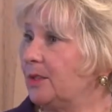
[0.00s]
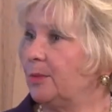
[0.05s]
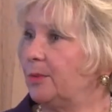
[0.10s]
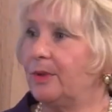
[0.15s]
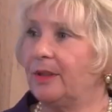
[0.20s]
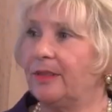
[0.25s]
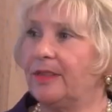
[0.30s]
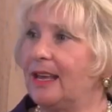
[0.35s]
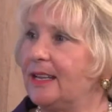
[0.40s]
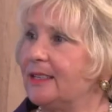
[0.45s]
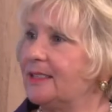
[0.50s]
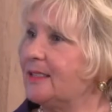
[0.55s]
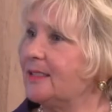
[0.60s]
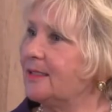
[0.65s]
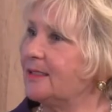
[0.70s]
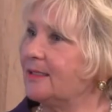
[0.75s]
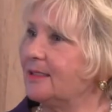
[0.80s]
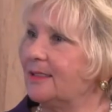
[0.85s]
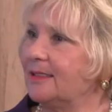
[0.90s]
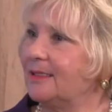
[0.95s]
Right.
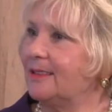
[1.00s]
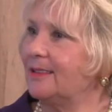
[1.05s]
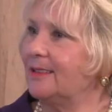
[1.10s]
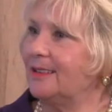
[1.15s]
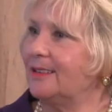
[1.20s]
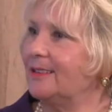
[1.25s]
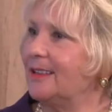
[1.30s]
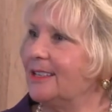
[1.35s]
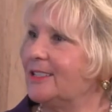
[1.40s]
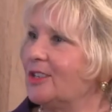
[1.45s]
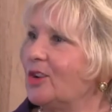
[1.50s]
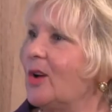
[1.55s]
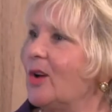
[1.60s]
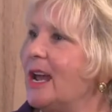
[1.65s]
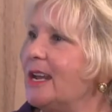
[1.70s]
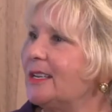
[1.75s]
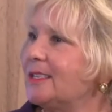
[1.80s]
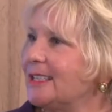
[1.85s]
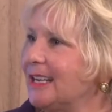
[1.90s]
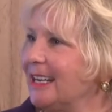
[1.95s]
that's that's
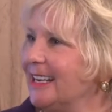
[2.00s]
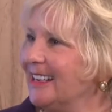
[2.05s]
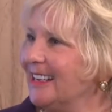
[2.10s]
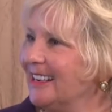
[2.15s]
crazy.